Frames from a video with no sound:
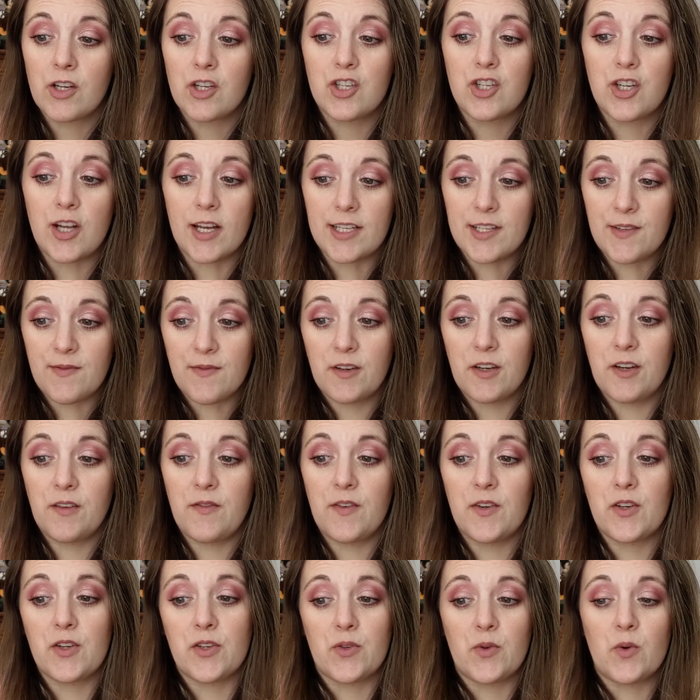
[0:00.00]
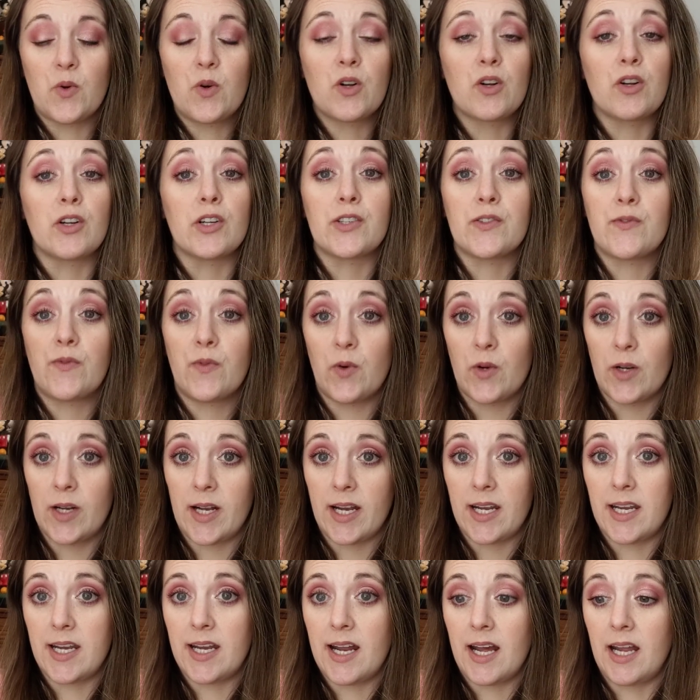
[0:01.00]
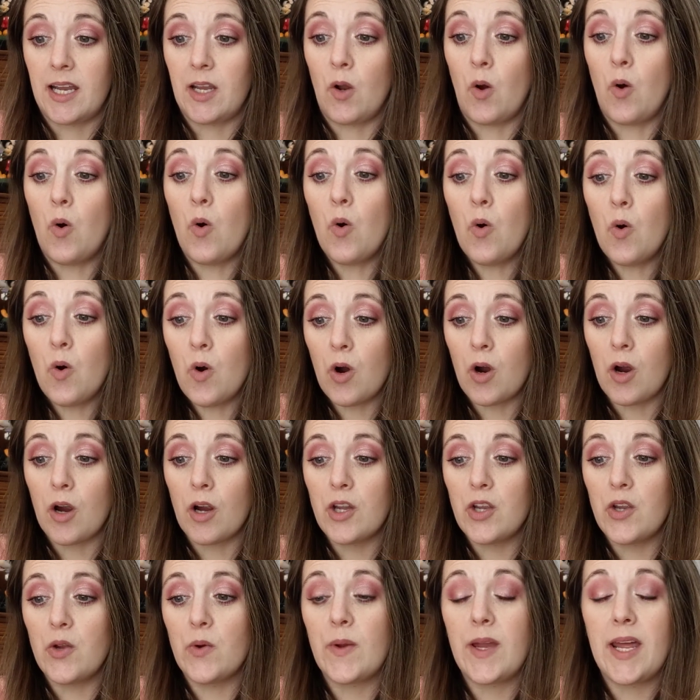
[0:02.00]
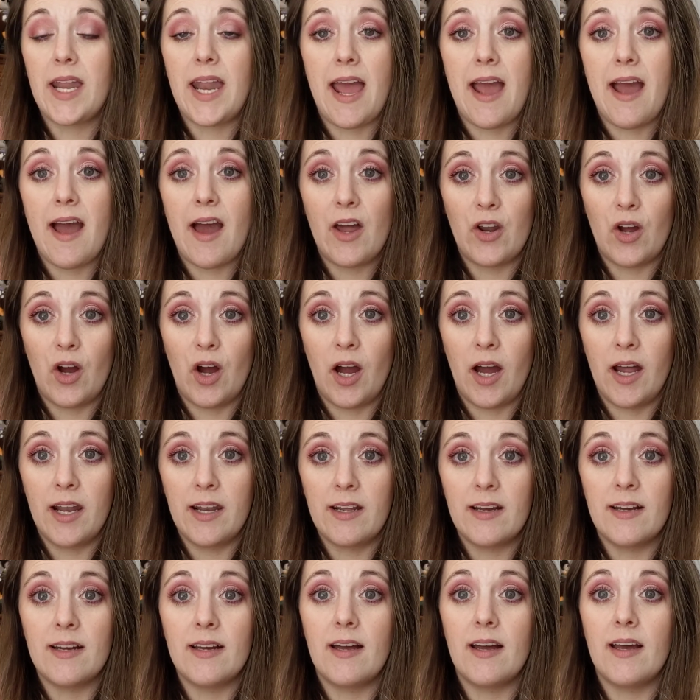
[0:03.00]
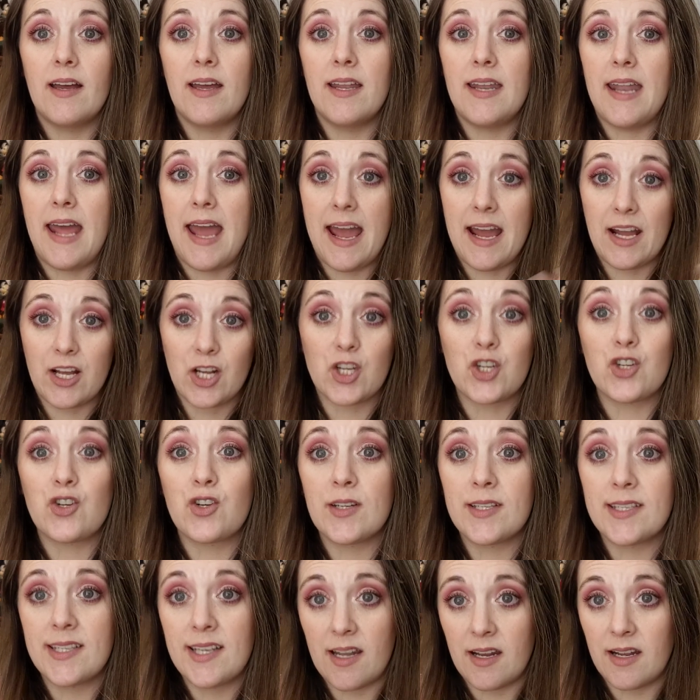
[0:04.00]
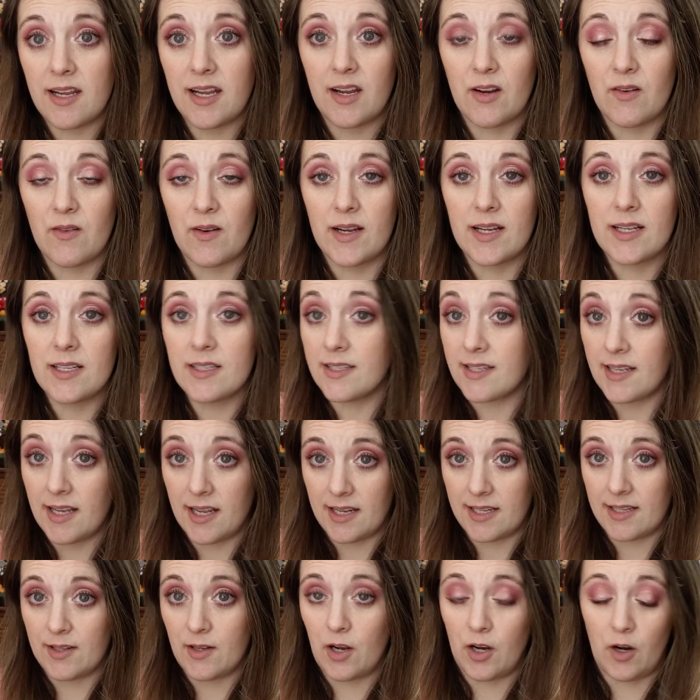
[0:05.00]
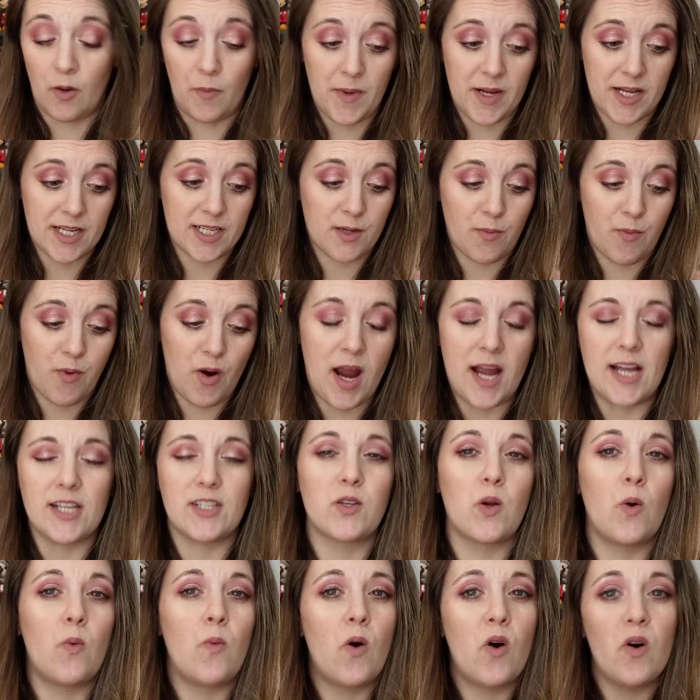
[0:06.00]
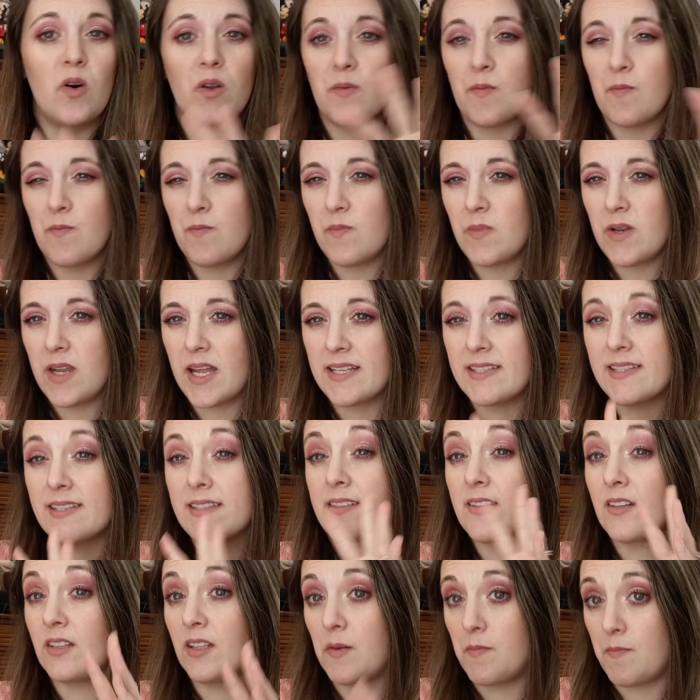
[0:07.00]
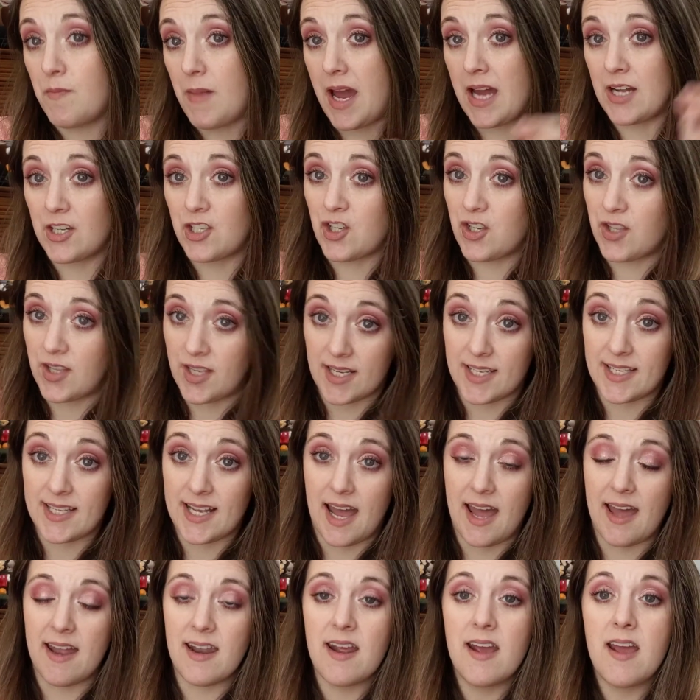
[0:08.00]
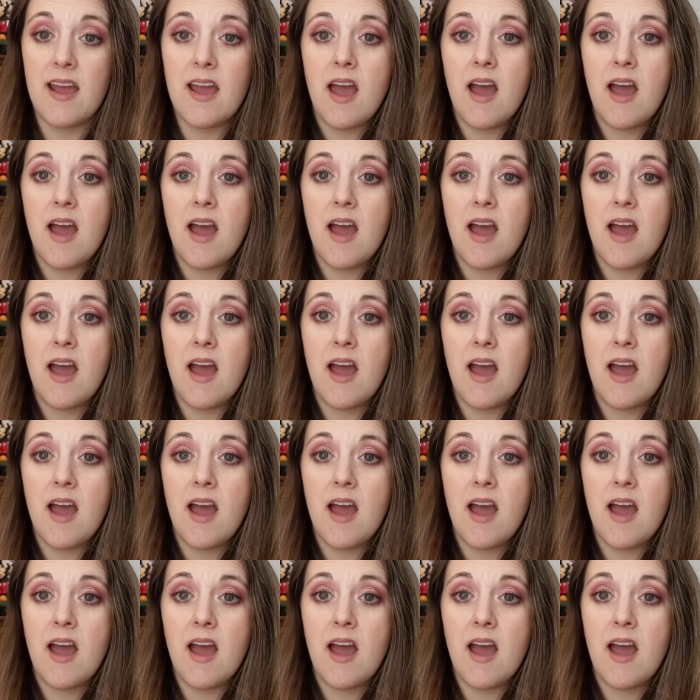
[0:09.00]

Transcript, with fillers: just for your first order, it's $4.99. Or you can add on an extra set of earrings, and it'll be a surprise, so it won't necessarily match the set,